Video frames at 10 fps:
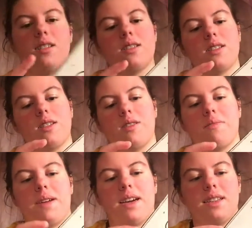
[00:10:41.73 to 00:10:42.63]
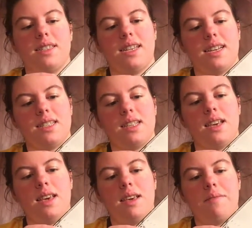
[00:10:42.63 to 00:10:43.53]
also by Tess
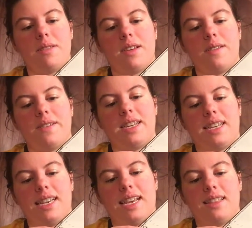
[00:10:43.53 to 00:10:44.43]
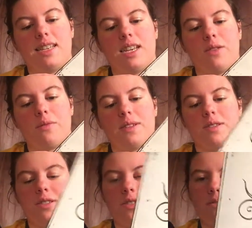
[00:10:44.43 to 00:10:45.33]
McCohen and Anthony
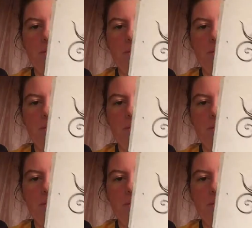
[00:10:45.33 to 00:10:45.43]
Resto.